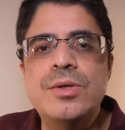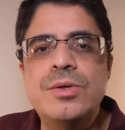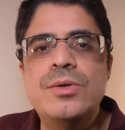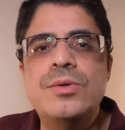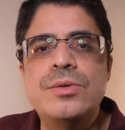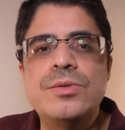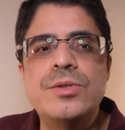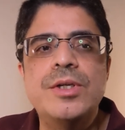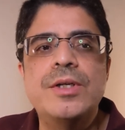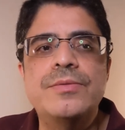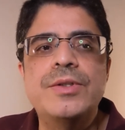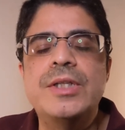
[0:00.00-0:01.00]
who
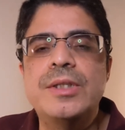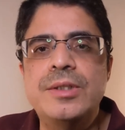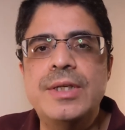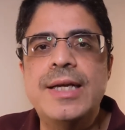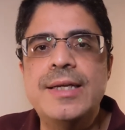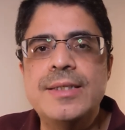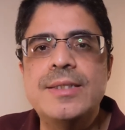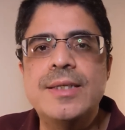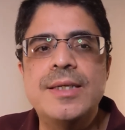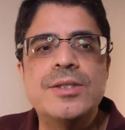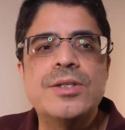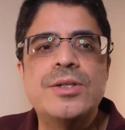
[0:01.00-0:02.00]
served in the United
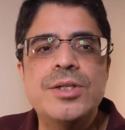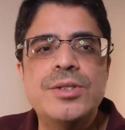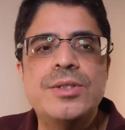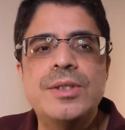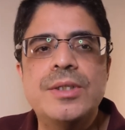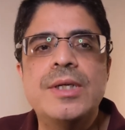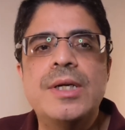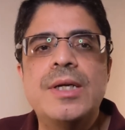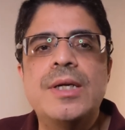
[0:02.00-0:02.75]
States Christian